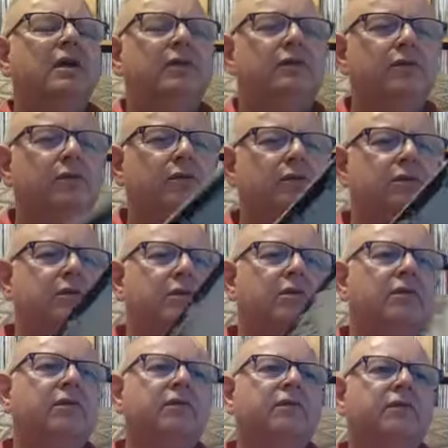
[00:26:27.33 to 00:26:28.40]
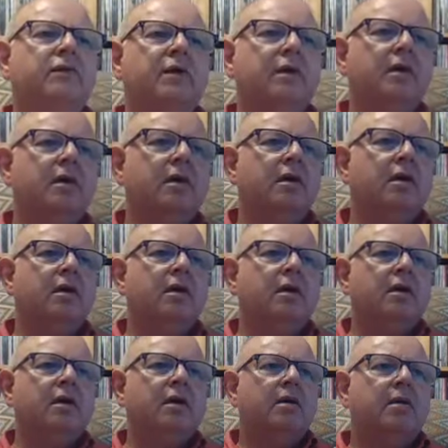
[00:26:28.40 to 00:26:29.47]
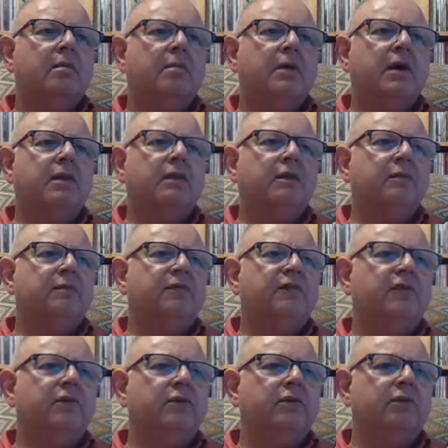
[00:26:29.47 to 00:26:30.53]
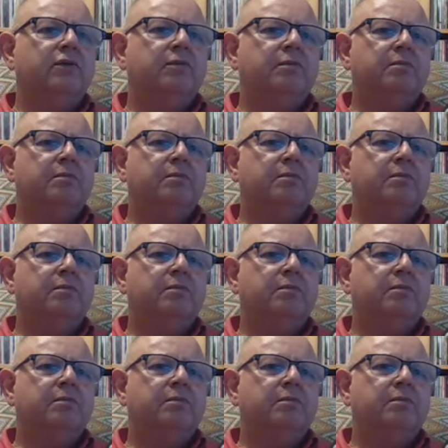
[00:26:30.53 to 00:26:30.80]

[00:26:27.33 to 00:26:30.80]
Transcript: sort of band that infused